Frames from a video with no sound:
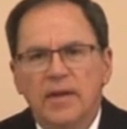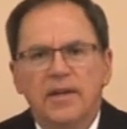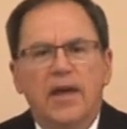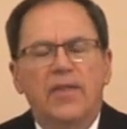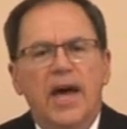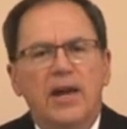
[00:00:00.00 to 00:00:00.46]

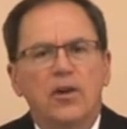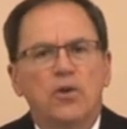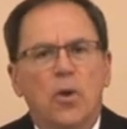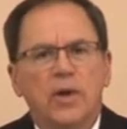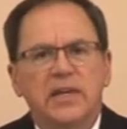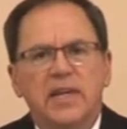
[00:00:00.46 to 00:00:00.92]
Now, that
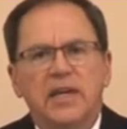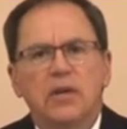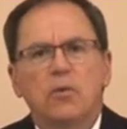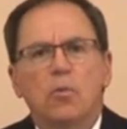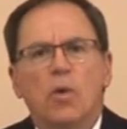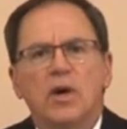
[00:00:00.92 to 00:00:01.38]

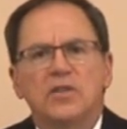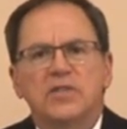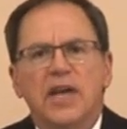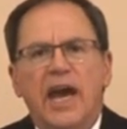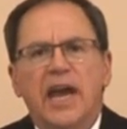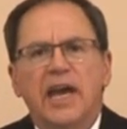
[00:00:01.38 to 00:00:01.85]
anointing
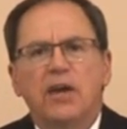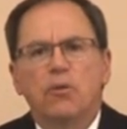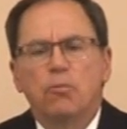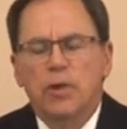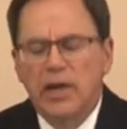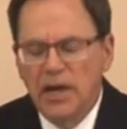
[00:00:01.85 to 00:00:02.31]
was a
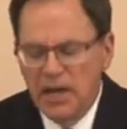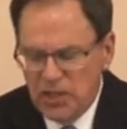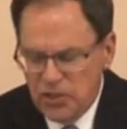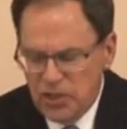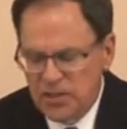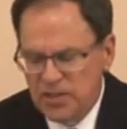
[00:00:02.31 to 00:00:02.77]

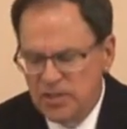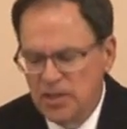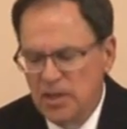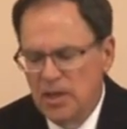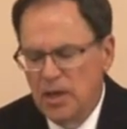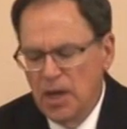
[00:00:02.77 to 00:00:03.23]
religious
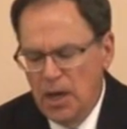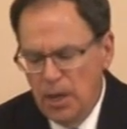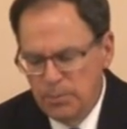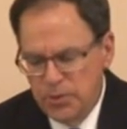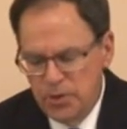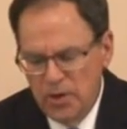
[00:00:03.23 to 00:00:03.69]

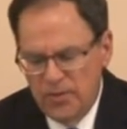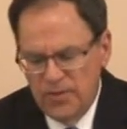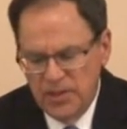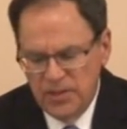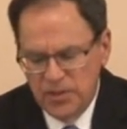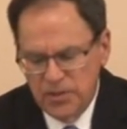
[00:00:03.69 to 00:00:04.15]

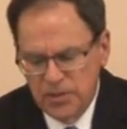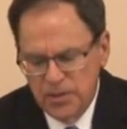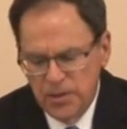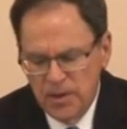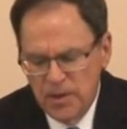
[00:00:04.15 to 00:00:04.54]
observance.